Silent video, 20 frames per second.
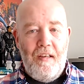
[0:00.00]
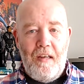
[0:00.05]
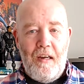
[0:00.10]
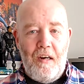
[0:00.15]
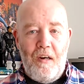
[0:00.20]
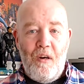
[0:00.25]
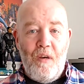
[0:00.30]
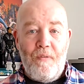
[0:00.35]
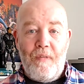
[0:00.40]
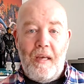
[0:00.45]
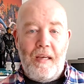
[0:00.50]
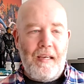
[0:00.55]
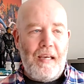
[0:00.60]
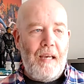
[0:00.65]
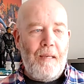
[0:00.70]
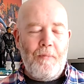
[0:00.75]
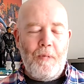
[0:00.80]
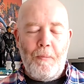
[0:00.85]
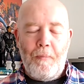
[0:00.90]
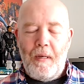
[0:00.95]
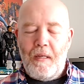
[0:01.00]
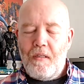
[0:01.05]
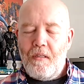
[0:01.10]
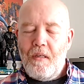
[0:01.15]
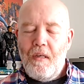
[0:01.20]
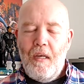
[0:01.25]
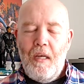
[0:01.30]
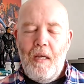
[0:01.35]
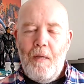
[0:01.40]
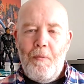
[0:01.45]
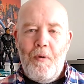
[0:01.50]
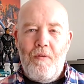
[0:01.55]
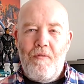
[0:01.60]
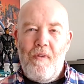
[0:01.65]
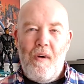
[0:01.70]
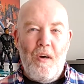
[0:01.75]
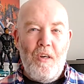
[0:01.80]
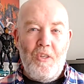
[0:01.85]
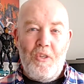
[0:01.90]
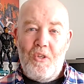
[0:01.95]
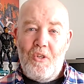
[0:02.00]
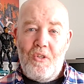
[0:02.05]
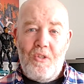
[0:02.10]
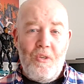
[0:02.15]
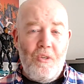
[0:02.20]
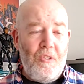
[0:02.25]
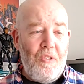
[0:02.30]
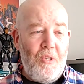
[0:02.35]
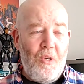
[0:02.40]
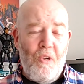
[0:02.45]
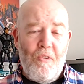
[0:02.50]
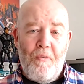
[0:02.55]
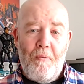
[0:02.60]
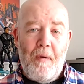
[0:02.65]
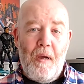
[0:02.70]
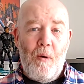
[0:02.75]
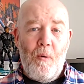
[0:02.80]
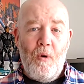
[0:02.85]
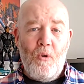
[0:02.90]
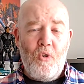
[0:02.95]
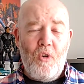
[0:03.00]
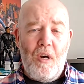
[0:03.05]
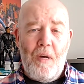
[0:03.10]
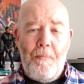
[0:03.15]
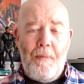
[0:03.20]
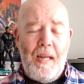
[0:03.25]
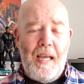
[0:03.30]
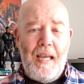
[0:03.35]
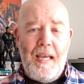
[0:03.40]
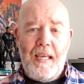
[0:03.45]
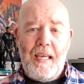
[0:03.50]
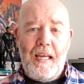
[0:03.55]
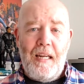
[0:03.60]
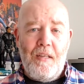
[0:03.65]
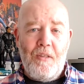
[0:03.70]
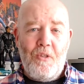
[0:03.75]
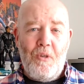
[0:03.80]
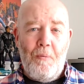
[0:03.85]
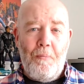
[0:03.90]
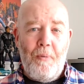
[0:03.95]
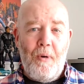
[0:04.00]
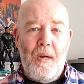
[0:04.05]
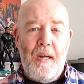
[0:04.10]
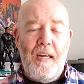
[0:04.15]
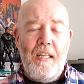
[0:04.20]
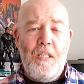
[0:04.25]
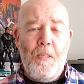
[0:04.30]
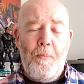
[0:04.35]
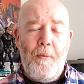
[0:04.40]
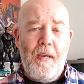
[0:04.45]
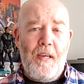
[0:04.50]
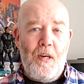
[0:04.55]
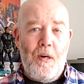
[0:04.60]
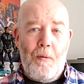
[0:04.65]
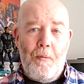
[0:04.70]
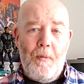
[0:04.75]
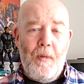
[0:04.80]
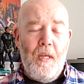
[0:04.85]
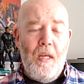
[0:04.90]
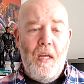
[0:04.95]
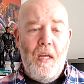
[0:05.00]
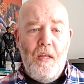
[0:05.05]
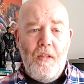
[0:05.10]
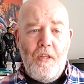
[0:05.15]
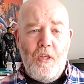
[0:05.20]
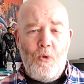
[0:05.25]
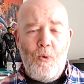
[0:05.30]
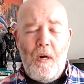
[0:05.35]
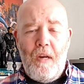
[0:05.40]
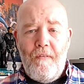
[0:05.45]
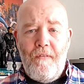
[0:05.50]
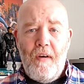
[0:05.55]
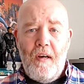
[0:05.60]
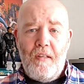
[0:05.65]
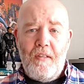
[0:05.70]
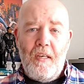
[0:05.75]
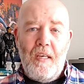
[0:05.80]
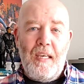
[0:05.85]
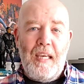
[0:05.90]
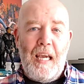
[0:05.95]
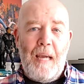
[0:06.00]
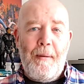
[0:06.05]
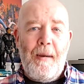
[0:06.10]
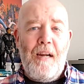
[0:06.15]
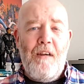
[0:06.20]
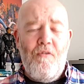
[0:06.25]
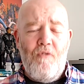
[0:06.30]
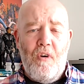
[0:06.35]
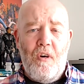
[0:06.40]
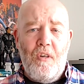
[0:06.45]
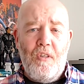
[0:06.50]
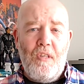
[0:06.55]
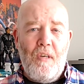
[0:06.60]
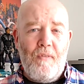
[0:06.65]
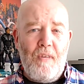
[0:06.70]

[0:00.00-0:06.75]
I love that game to bits. But Rise just doesn't do it for me. I will try and play it again at some point. I need to pick up the 2013 game and Rise.